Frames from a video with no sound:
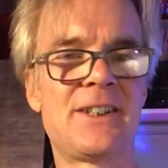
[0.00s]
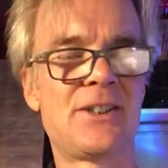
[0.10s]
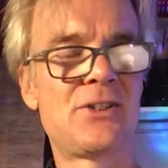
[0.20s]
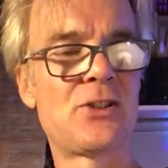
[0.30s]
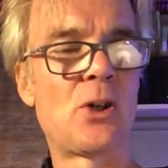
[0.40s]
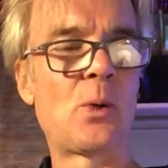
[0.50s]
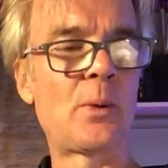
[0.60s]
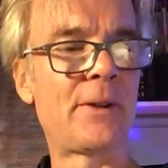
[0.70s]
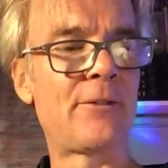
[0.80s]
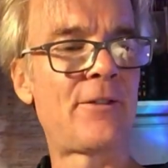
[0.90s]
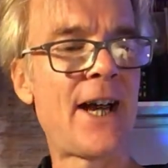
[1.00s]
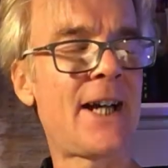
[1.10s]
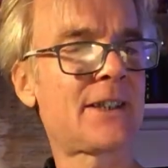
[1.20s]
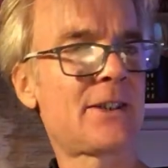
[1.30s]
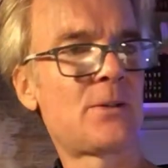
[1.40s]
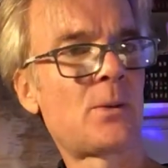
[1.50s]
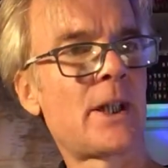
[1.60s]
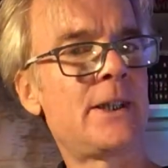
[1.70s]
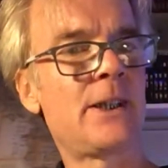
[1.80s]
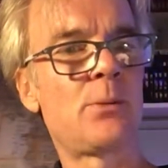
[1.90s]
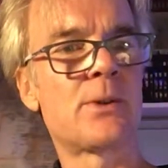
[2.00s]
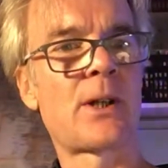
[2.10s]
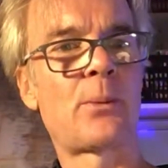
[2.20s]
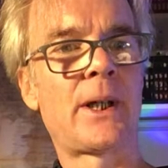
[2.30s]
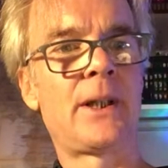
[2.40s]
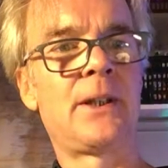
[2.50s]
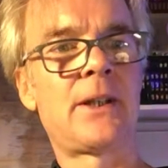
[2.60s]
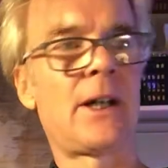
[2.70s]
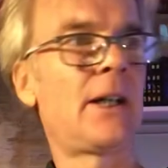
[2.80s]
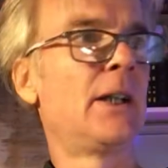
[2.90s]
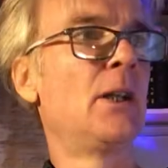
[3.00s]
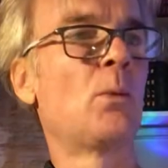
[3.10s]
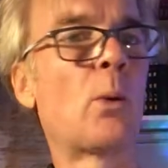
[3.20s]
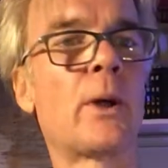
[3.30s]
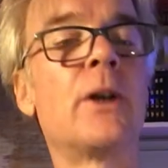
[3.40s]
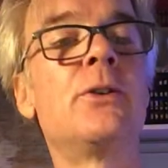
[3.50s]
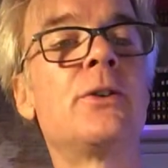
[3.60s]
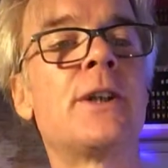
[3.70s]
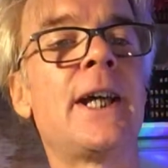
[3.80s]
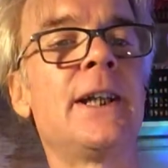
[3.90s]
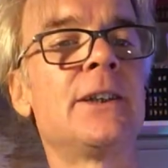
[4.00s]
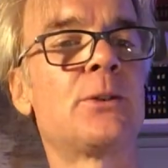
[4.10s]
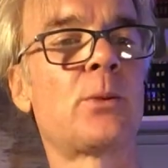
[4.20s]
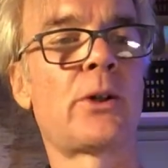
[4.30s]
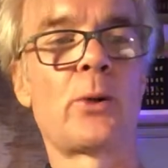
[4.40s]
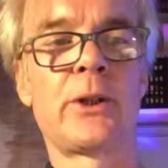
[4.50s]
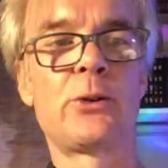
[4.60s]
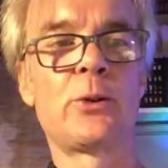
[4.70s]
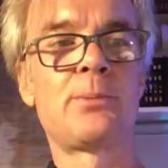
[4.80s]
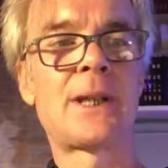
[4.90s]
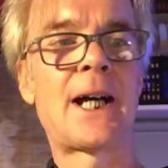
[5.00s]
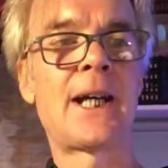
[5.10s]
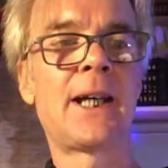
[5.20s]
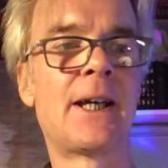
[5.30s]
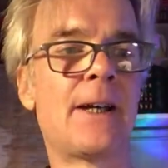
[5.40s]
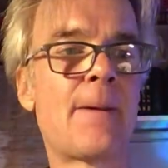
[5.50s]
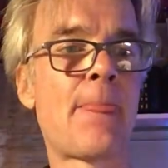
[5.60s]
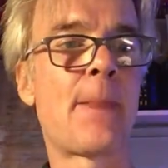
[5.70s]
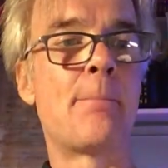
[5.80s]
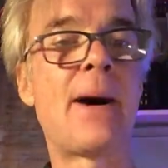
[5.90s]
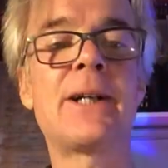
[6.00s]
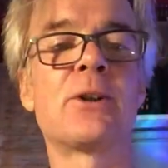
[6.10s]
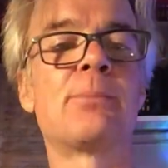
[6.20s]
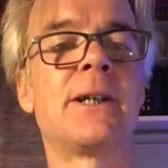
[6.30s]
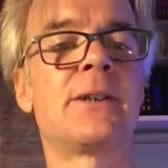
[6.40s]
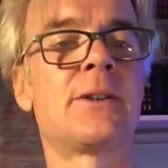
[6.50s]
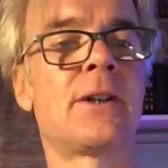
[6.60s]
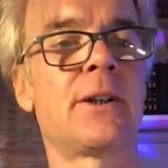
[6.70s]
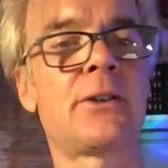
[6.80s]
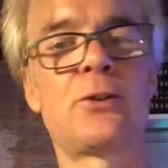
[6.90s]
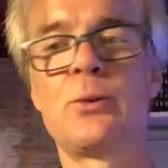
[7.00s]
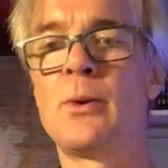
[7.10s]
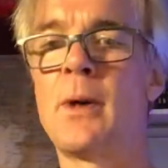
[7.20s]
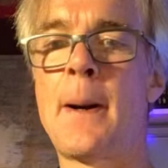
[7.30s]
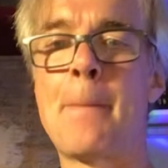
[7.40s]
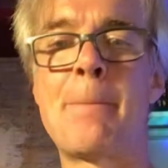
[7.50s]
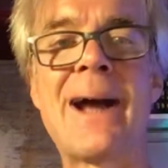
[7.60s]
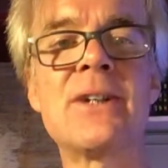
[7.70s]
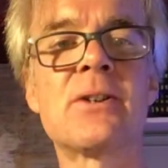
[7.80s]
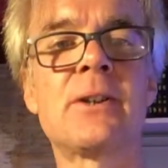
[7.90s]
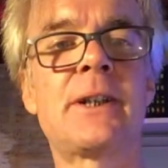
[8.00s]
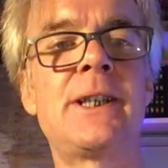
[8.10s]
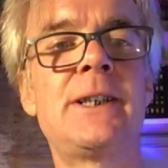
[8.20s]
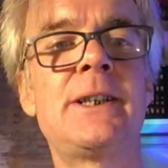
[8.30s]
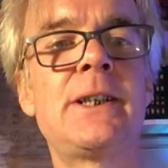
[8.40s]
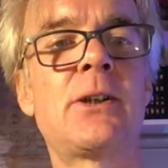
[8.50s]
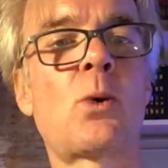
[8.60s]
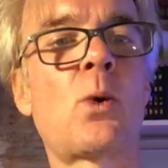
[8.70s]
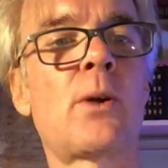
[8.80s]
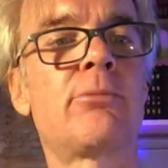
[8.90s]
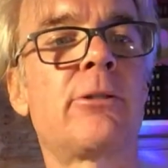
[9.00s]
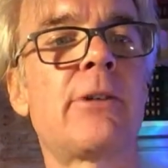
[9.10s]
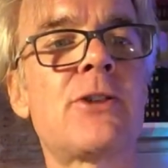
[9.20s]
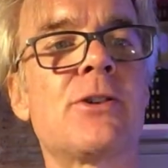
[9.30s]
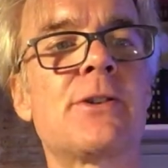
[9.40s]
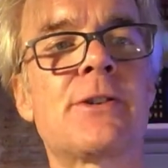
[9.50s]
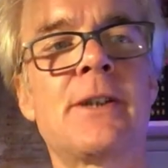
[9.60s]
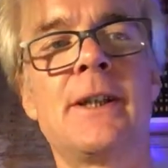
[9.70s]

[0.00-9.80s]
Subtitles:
So, in fact, what I did was I went and, what we're going to do today is we're going to apply a minor pentatonic to minor key chord progressions.